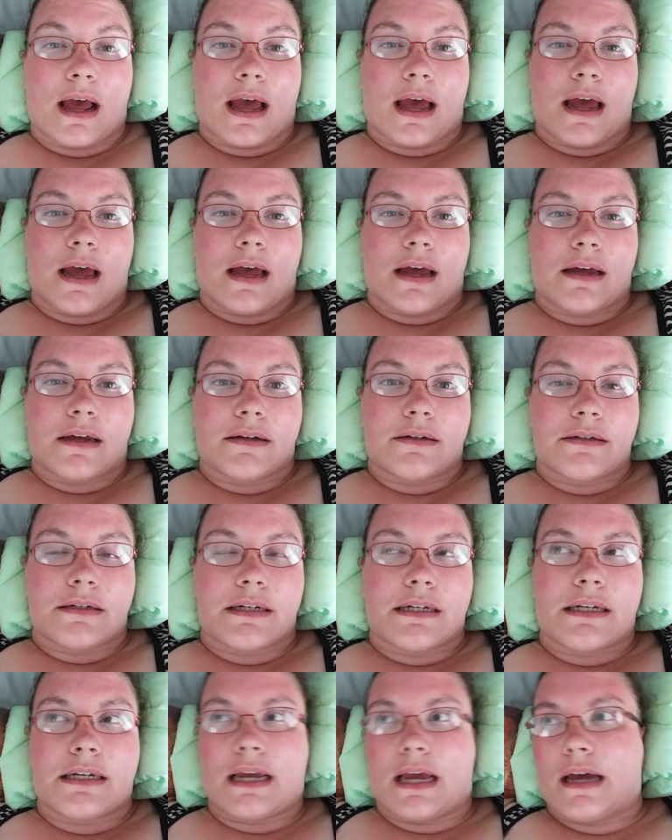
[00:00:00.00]
And
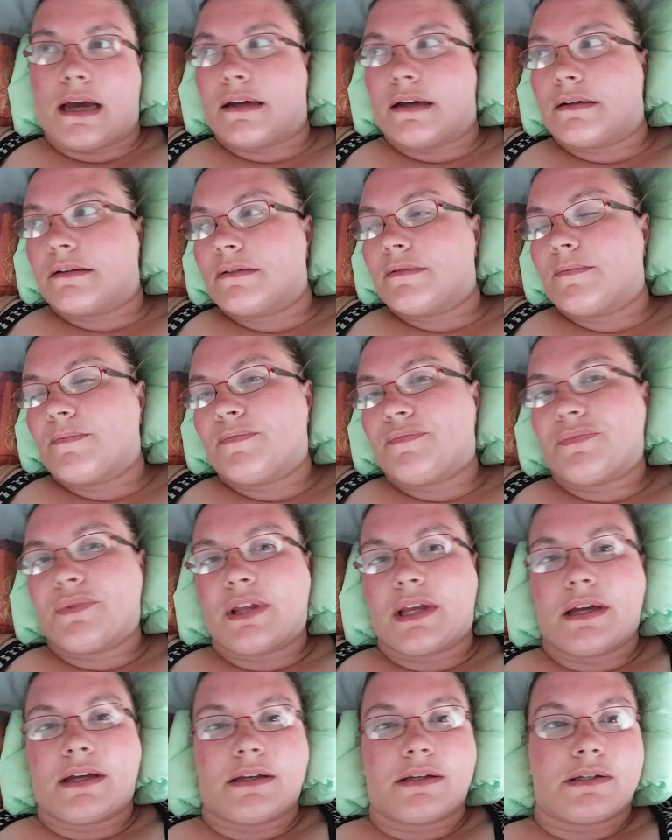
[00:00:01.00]
yeah,
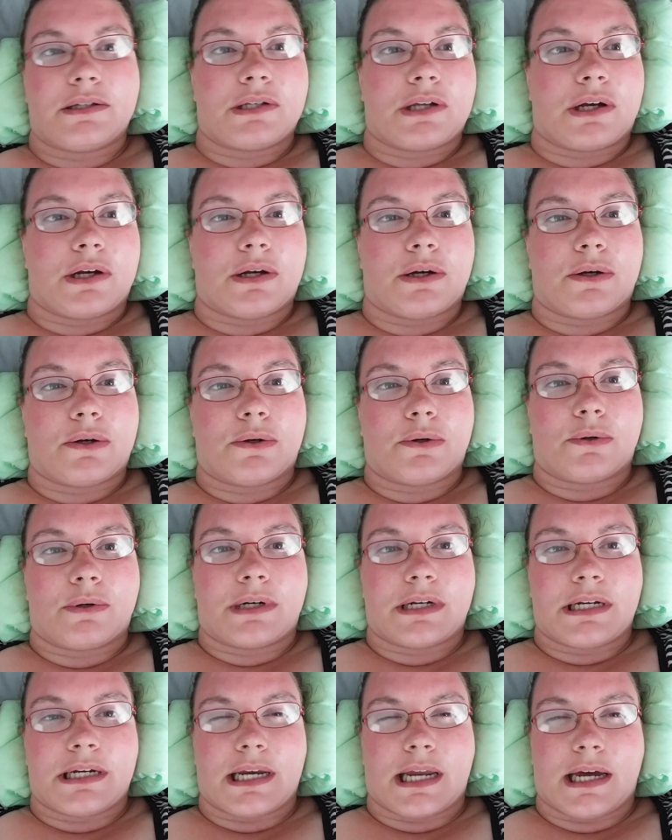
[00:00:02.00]

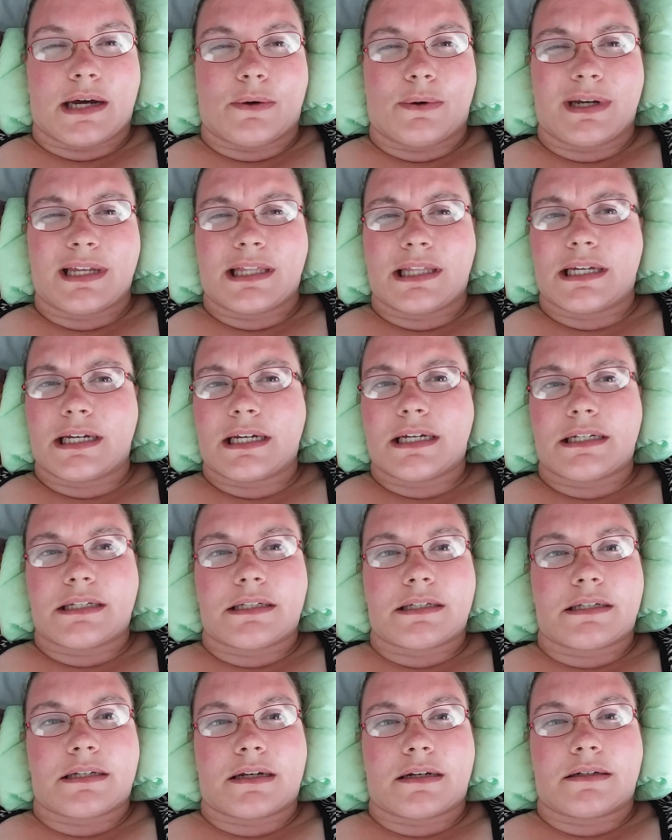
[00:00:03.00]
so now I think
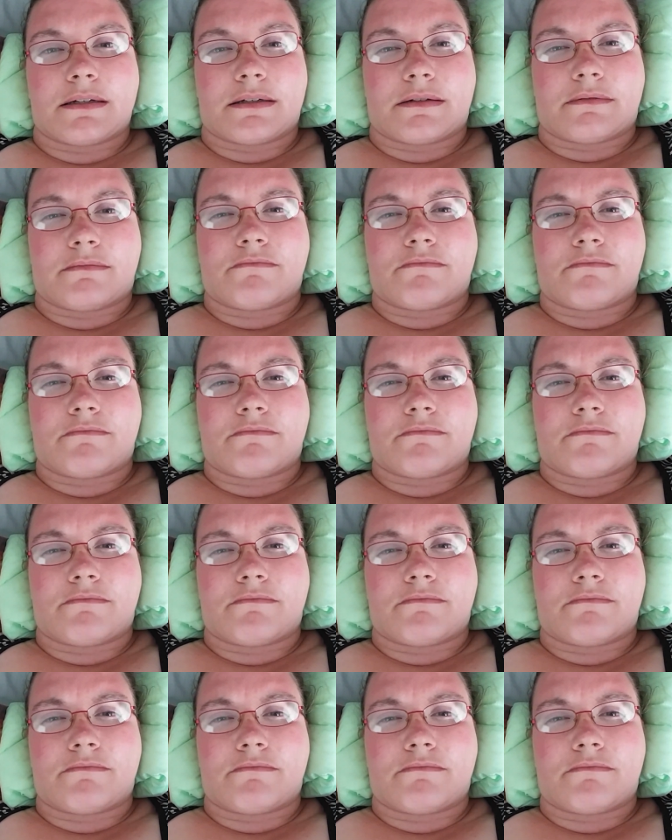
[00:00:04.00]
it's